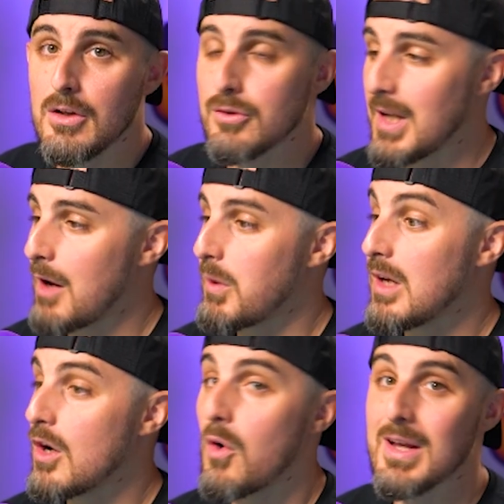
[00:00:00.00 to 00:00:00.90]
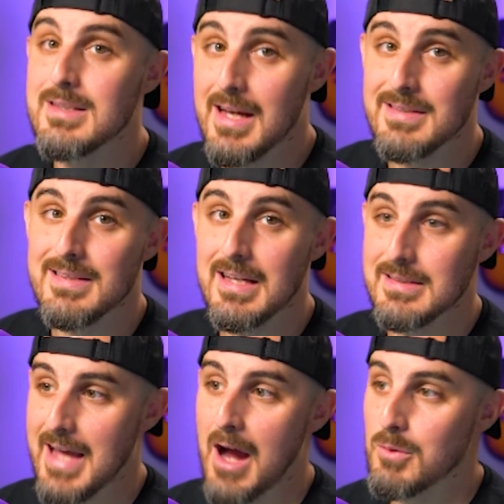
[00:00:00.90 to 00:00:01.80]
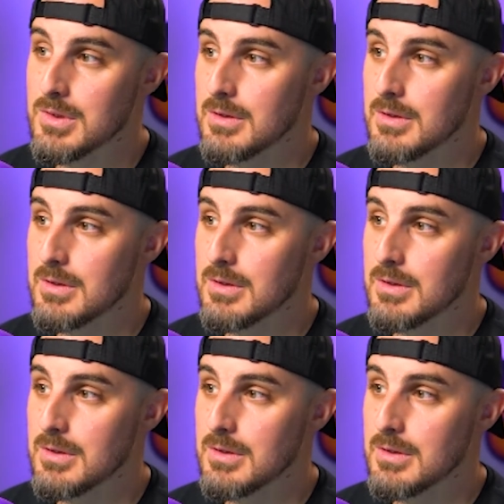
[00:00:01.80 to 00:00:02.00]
So now we can go and test things out.